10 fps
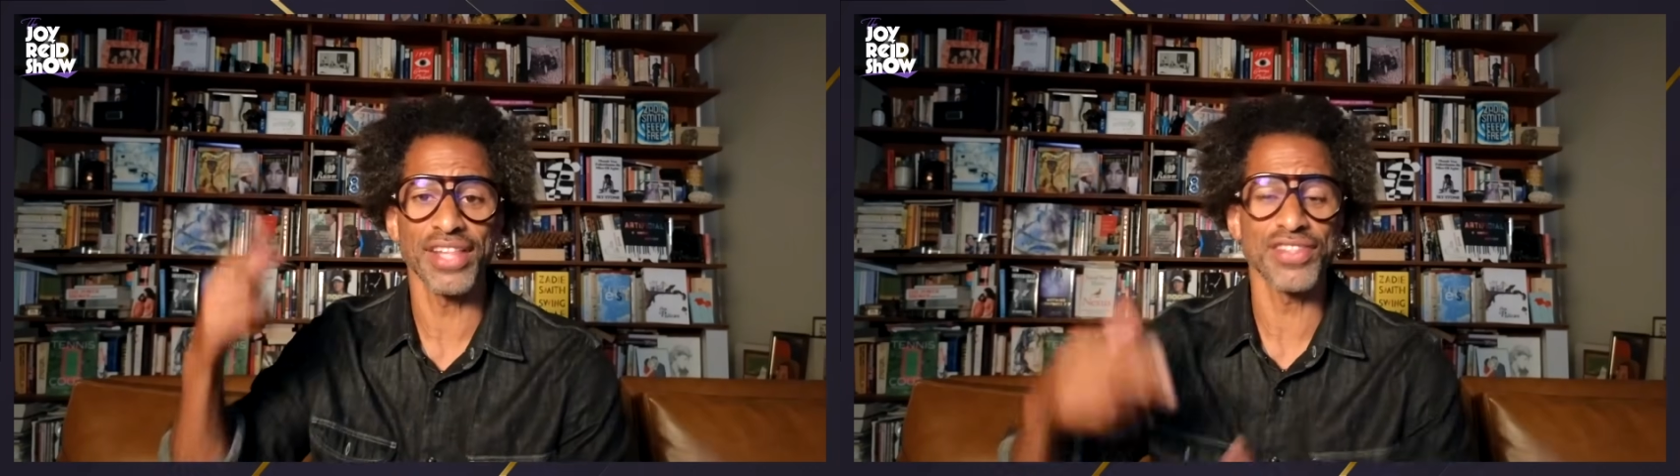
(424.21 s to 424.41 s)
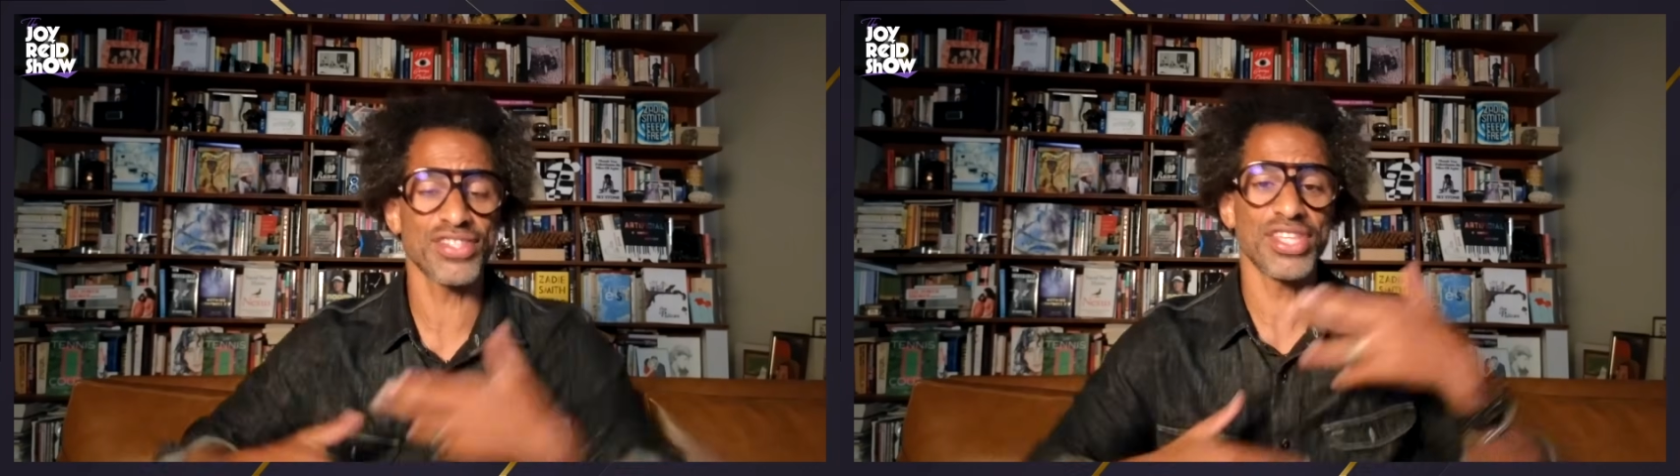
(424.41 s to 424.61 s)

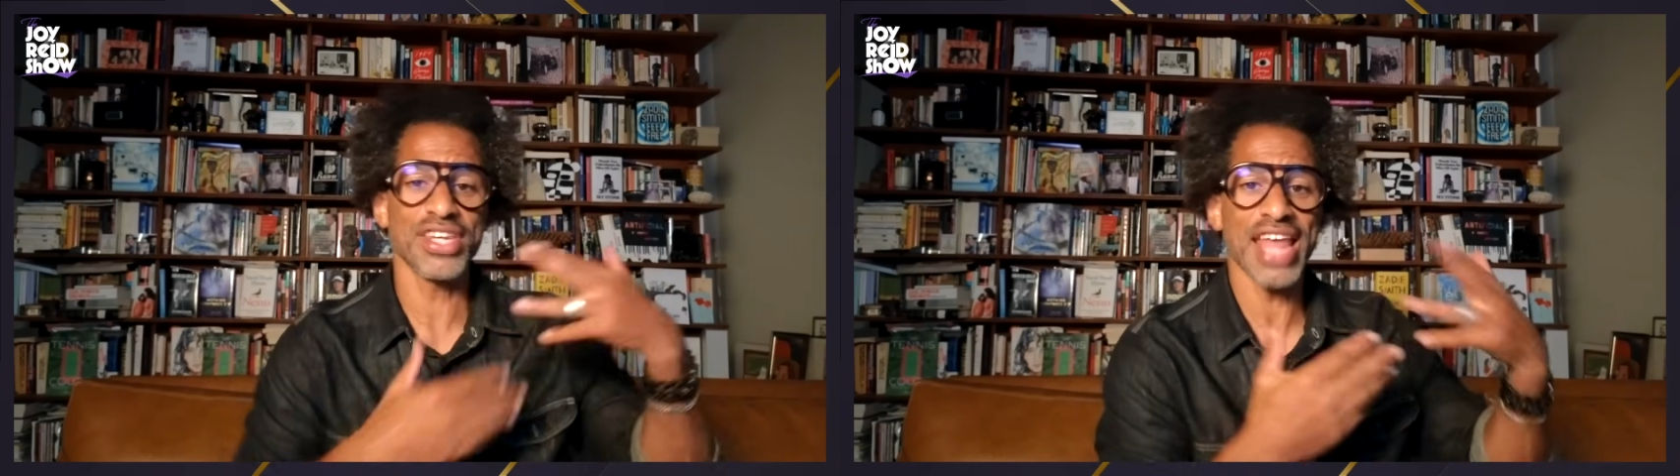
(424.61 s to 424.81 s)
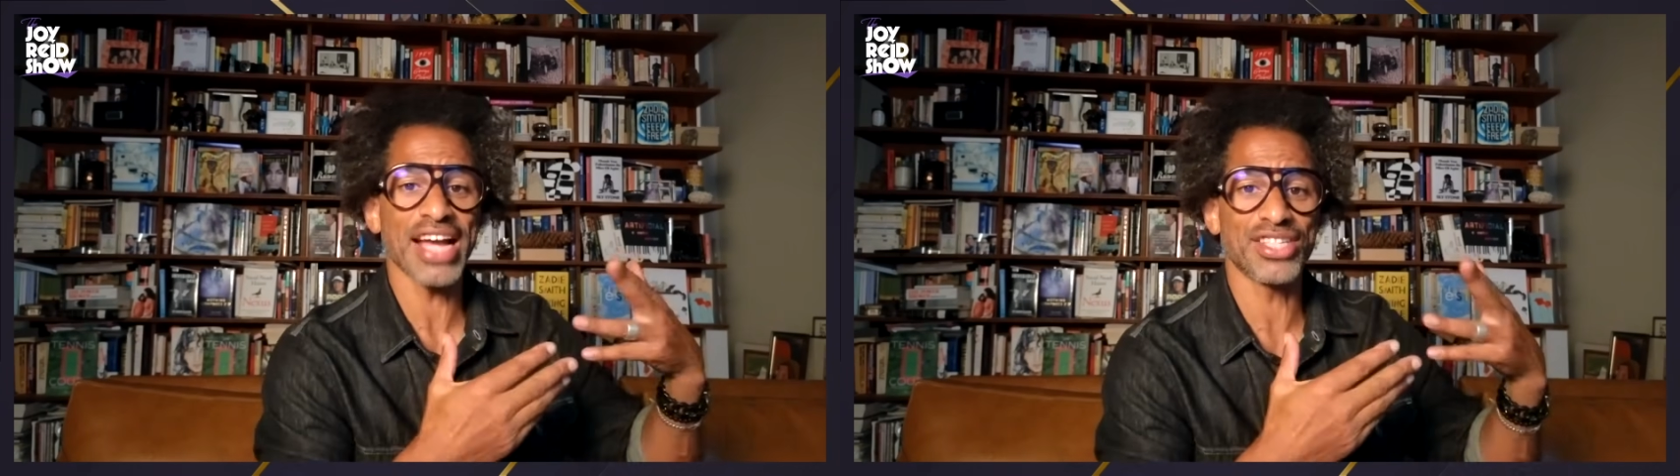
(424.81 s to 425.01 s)
The
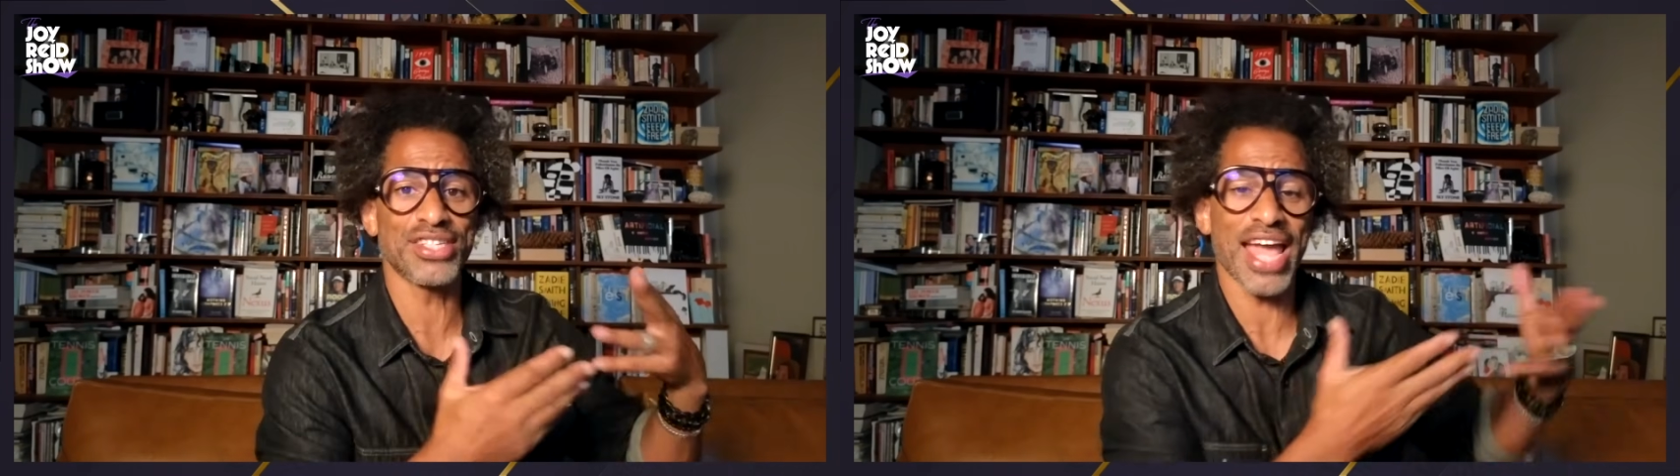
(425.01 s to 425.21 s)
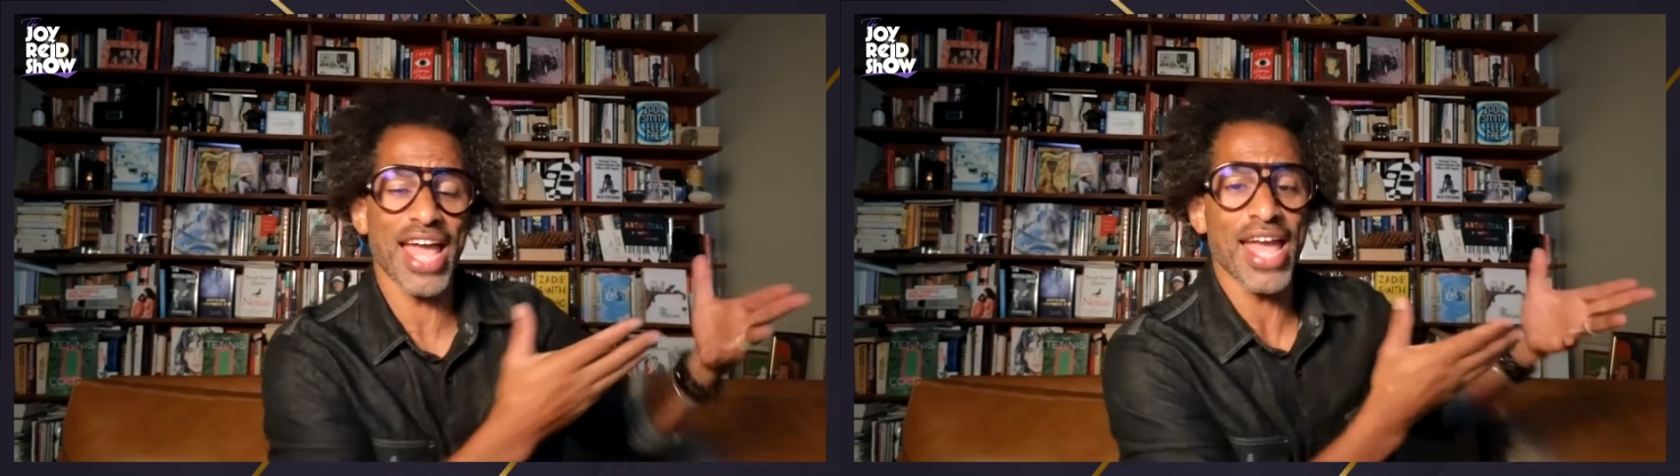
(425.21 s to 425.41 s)
next
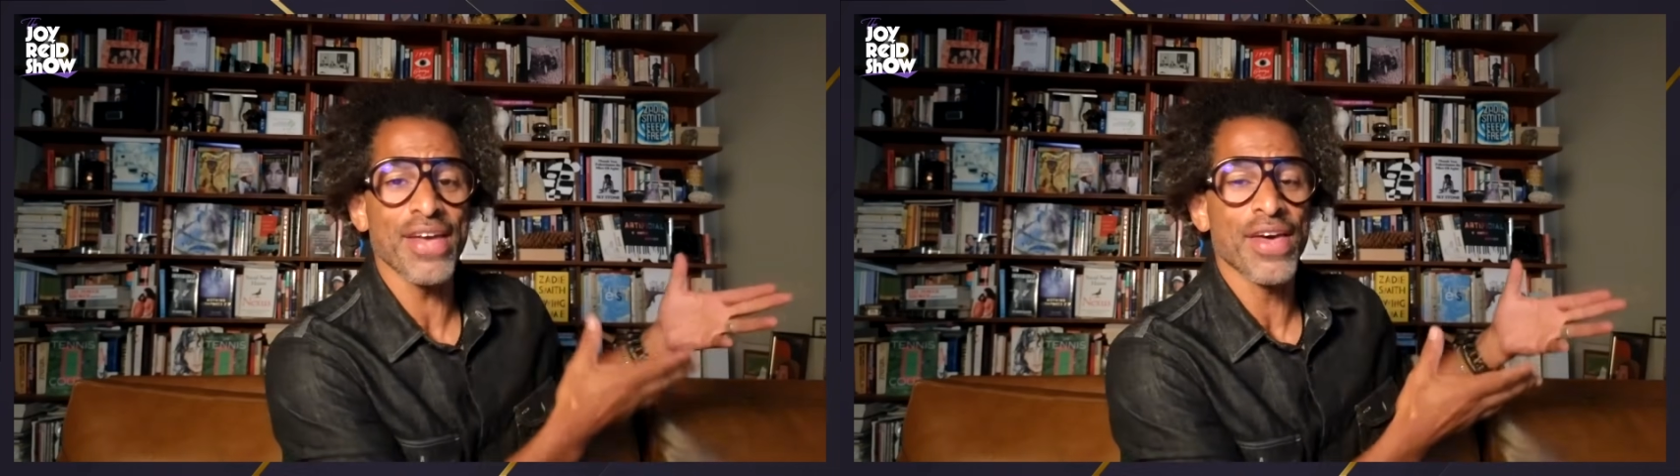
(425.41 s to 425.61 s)
day,